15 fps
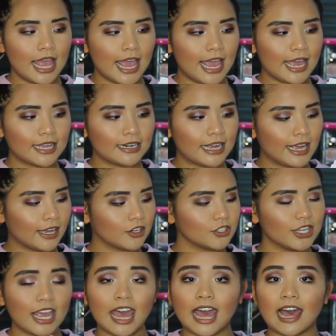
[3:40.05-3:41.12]
And I
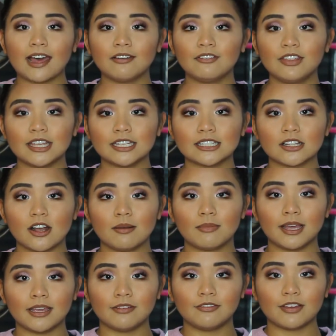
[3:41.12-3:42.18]
actually have this on
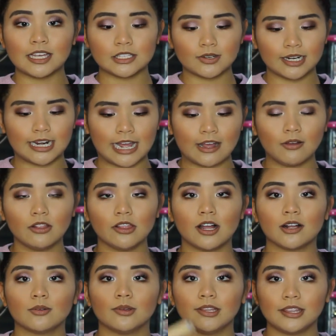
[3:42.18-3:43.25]
my face right now
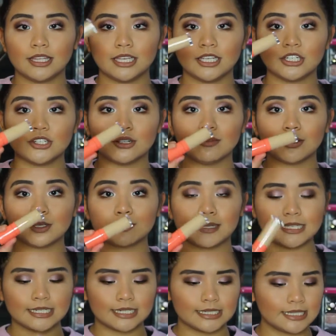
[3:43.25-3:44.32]
along with the Juvia's
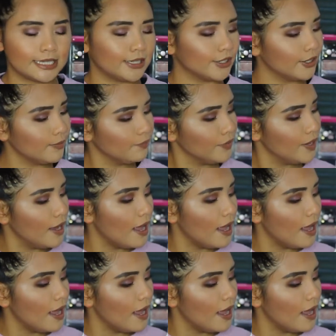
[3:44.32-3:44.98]
Place Concealer.